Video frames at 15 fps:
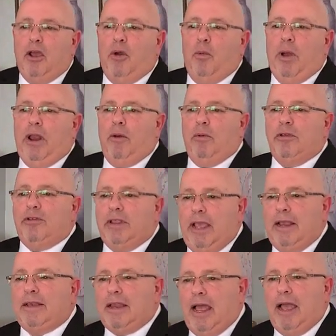When it was
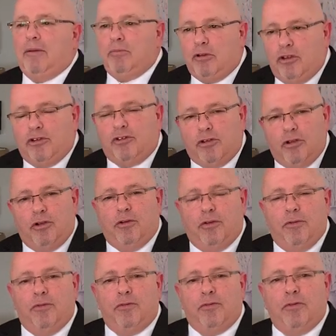their time to
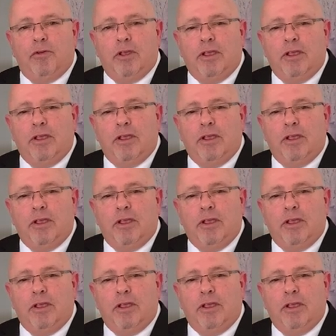serve,